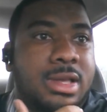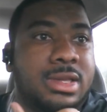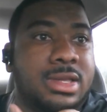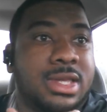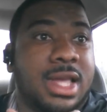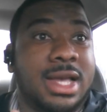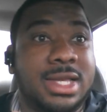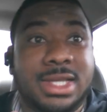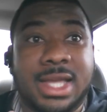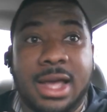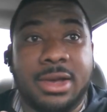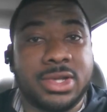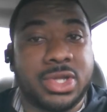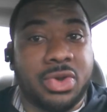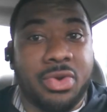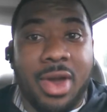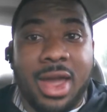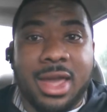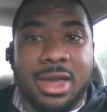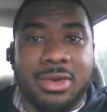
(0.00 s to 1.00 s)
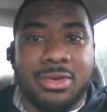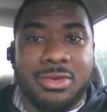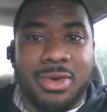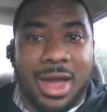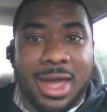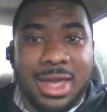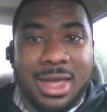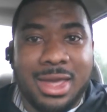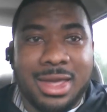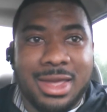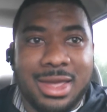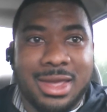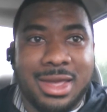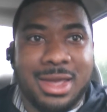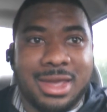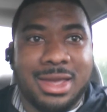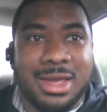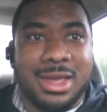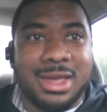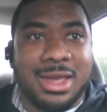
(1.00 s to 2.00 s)
That sounds great, right?
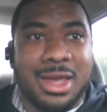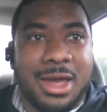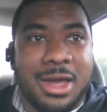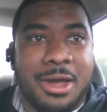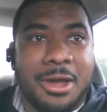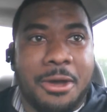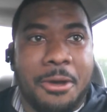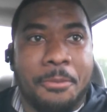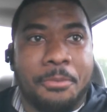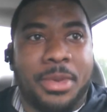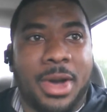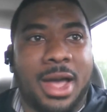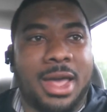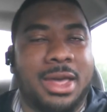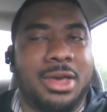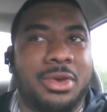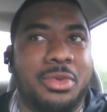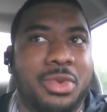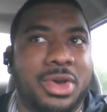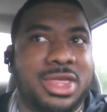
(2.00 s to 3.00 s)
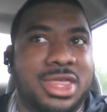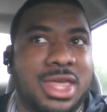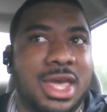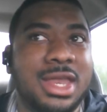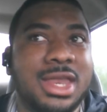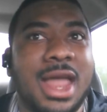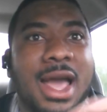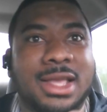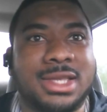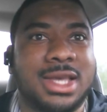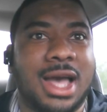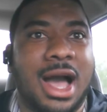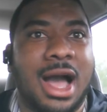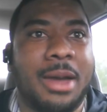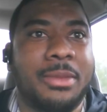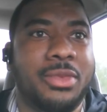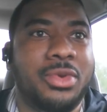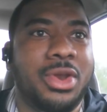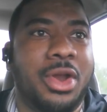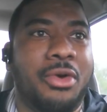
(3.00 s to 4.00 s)
But within that
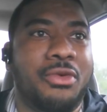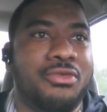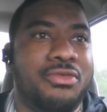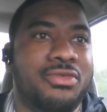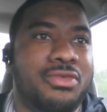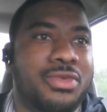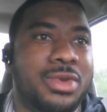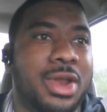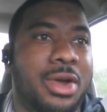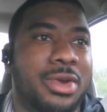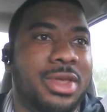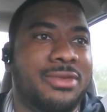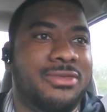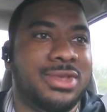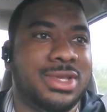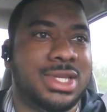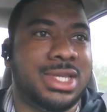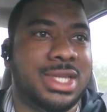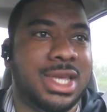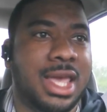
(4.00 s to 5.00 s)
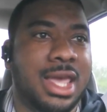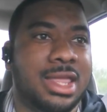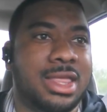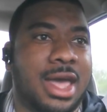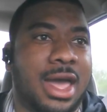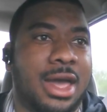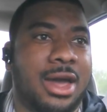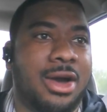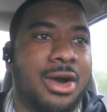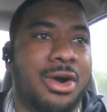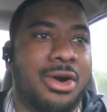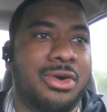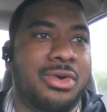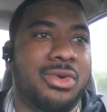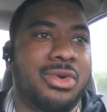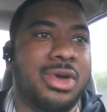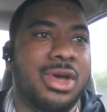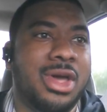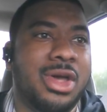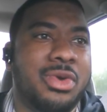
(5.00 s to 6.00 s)
time, we don't we don't even see that.
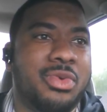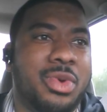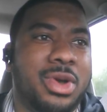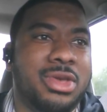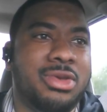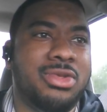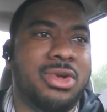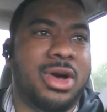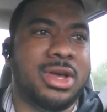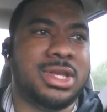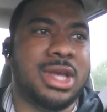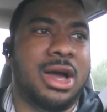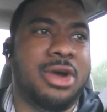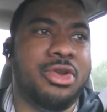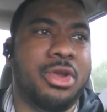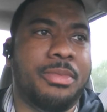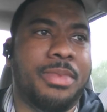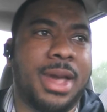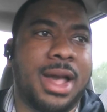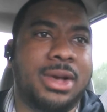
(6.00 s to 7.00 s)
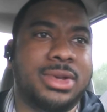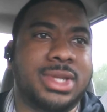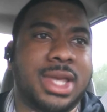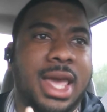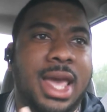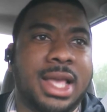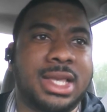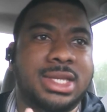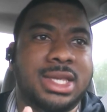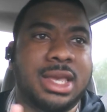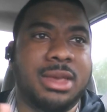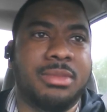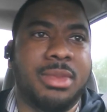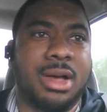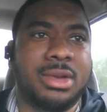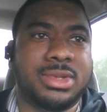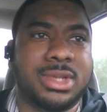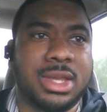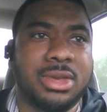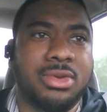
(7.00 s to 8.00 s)
Oh, well, you lost 100 pounds in 18
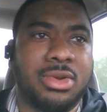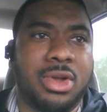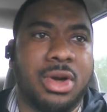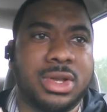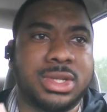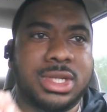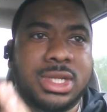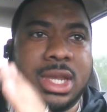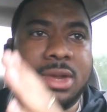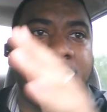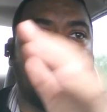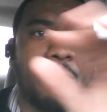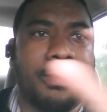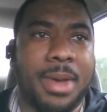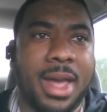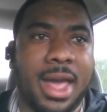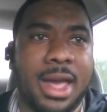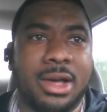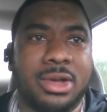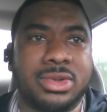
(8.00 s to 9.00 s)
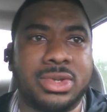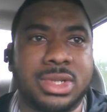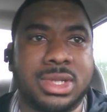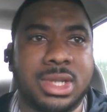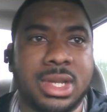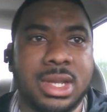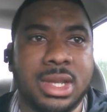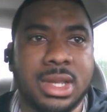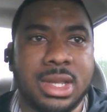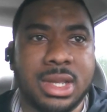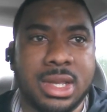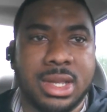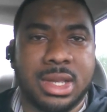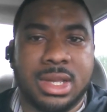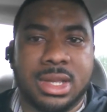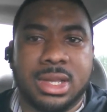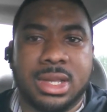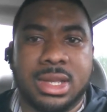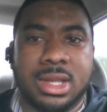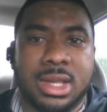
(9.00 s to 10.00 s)
months, and you lost zero pounds
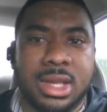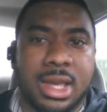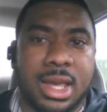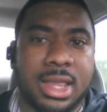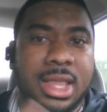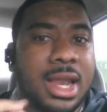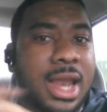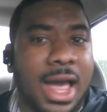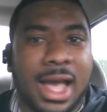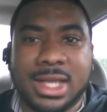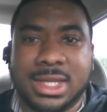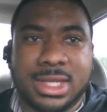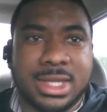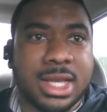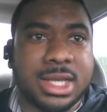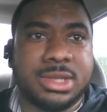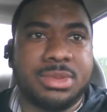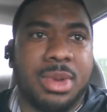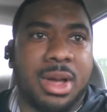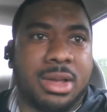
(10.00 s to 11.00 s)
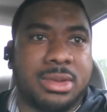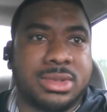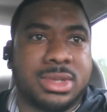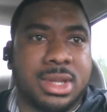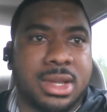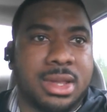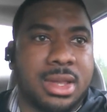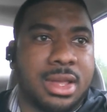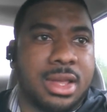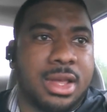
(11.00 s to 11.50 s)
in the last six months.